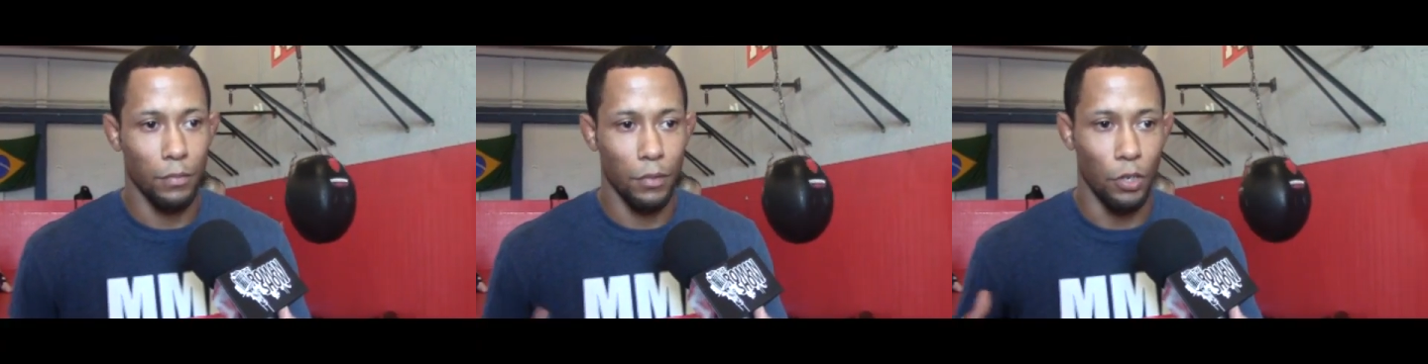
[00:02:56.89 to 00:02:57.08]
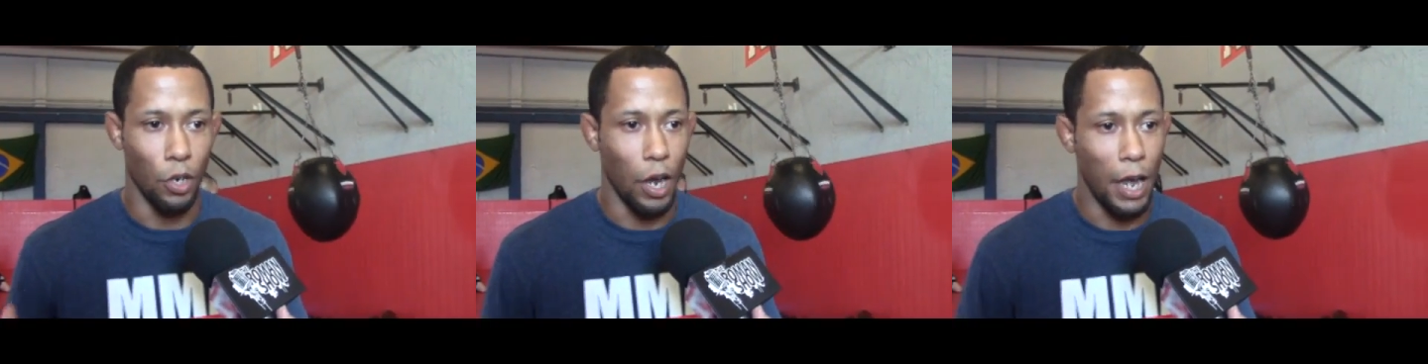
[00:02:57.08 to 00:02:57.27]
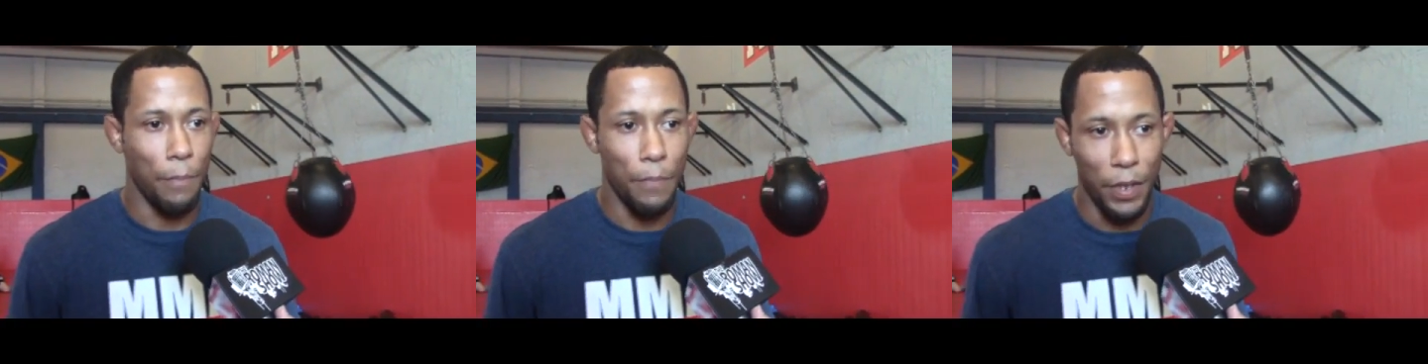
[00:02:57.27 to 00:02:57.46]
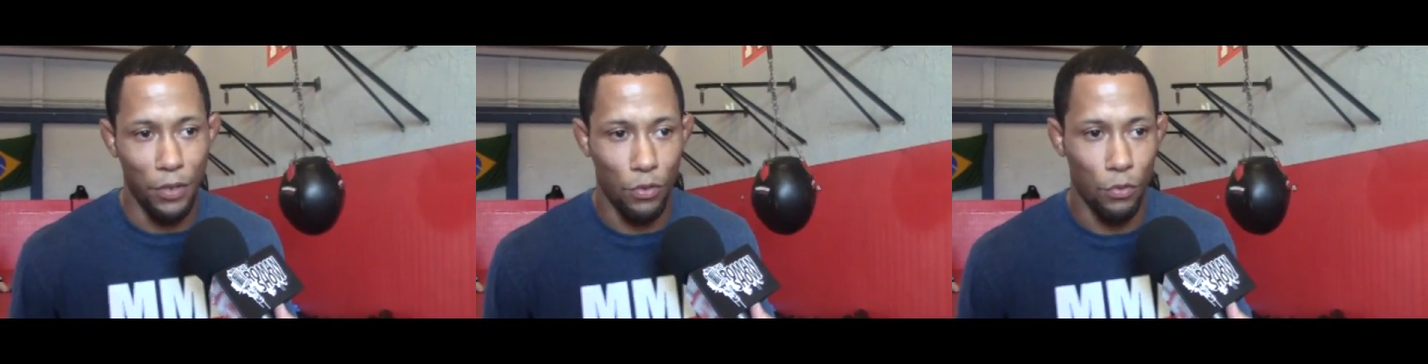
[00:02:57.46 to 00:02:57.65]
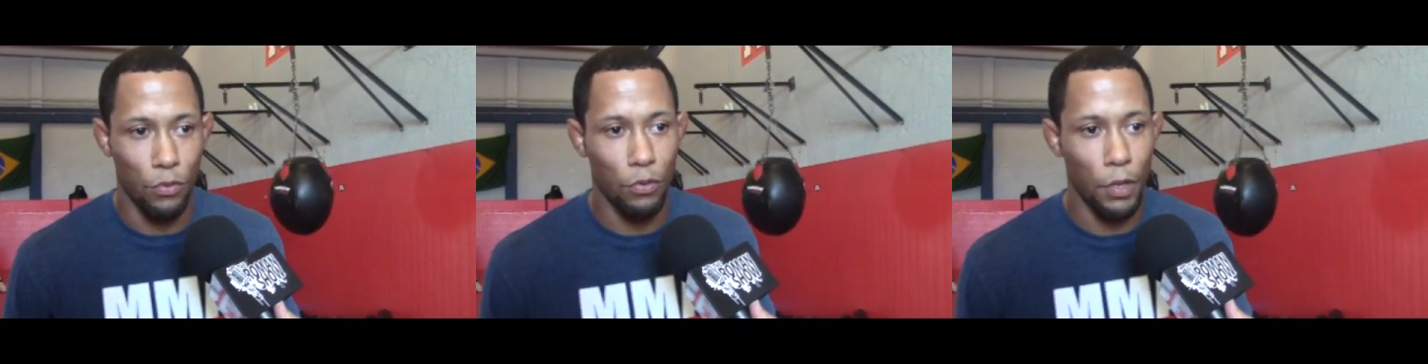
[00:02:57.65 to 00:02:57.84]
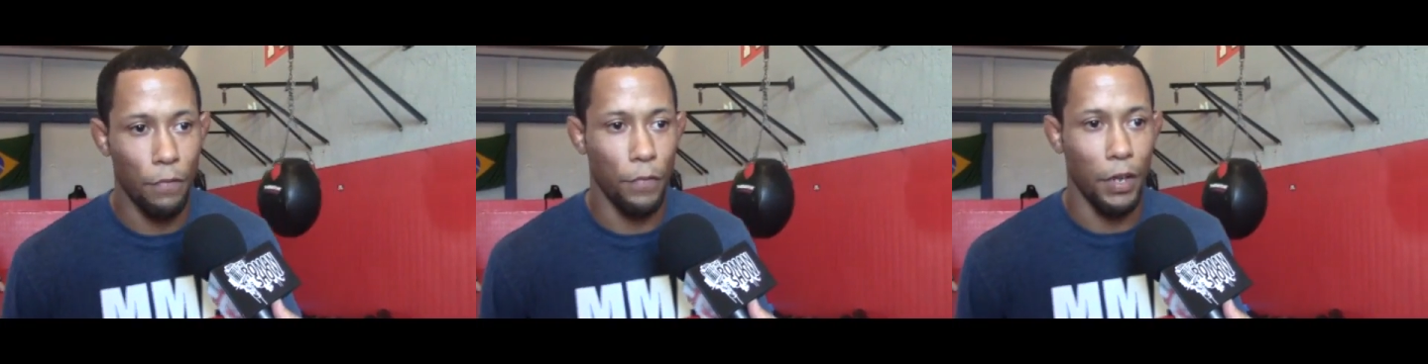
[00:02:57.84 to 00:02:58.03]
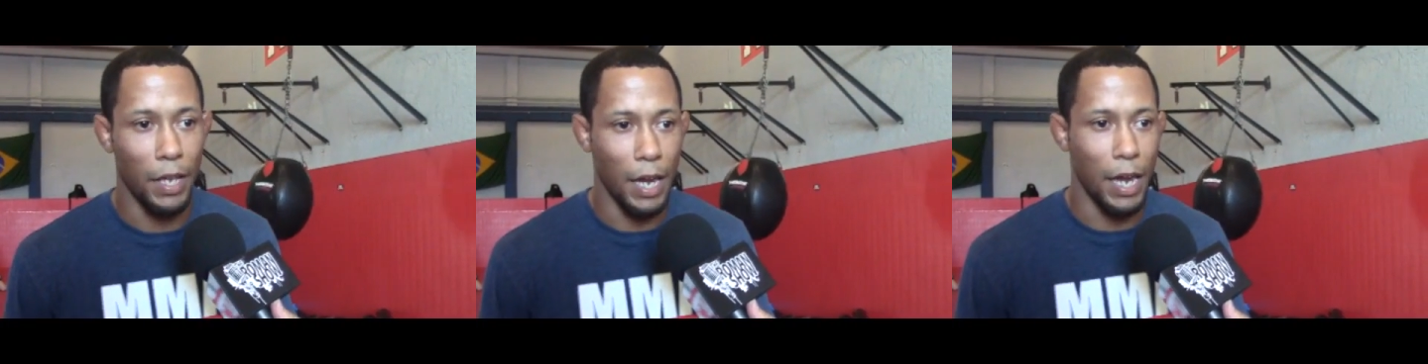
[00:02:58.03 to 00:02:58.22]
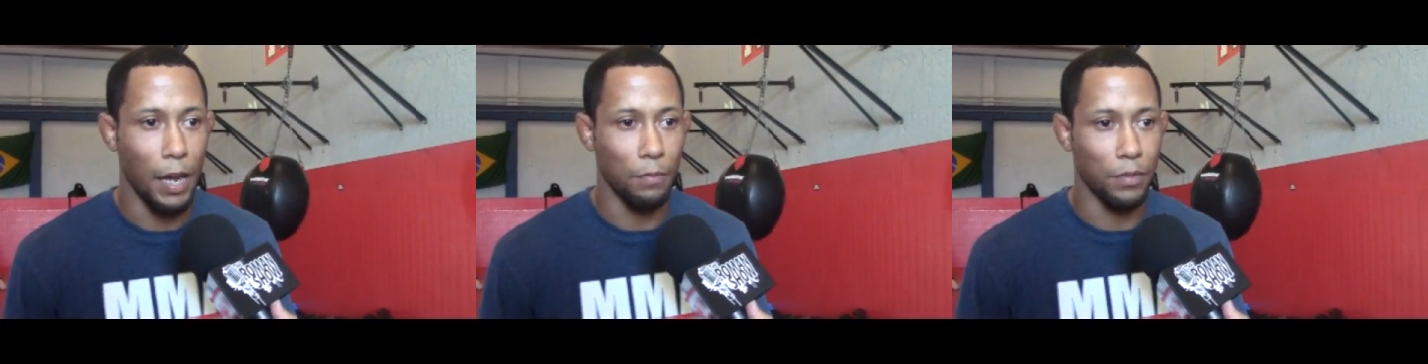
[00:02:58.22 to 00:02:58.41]
You know, I've been to different
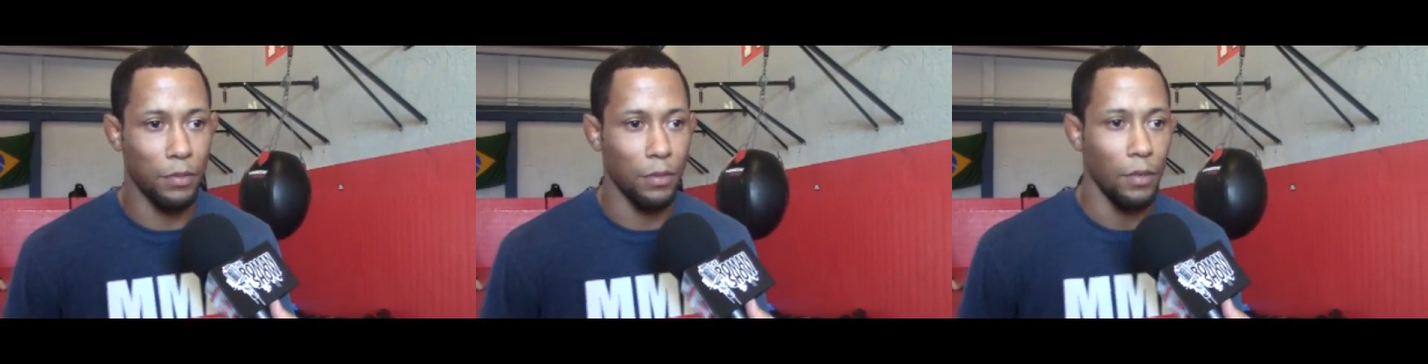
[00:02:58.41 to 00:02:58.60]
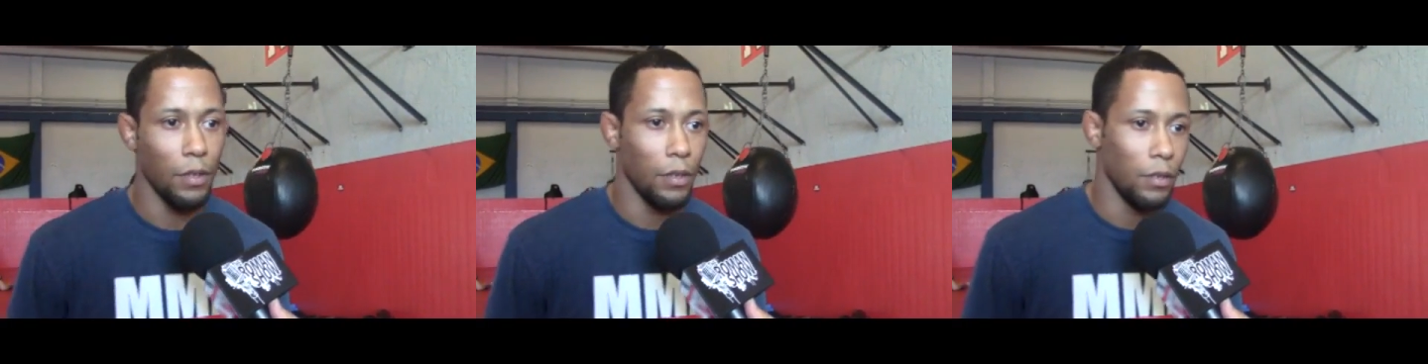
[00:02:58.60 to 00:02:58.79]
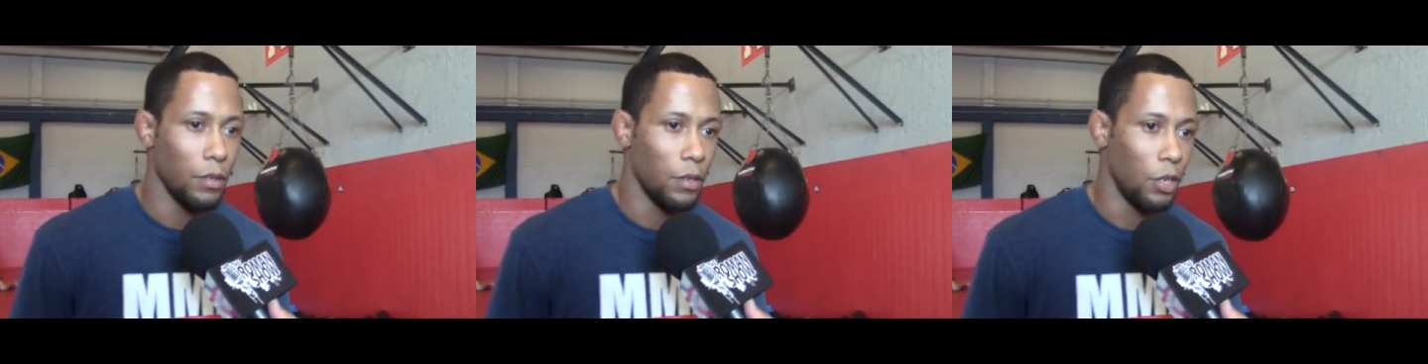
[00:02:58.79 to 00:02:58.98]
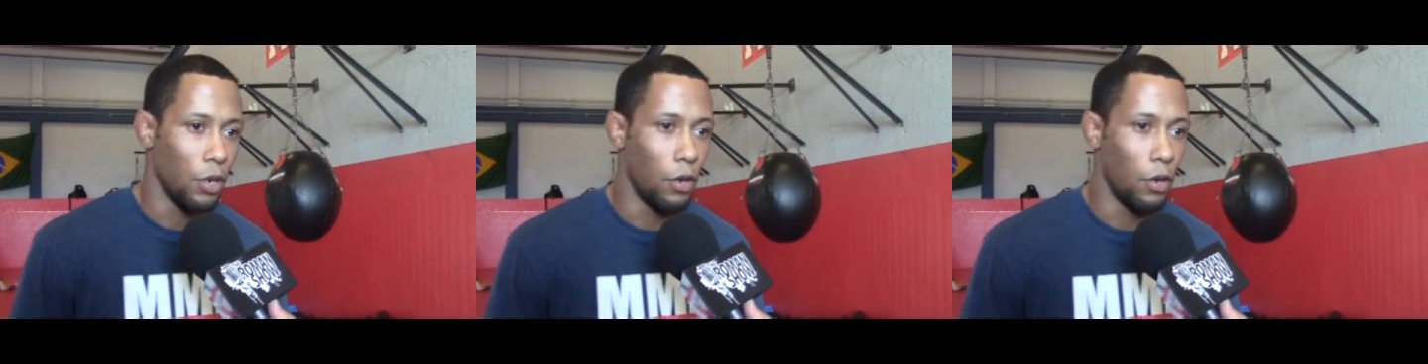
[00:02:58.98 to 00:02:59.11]
camps, you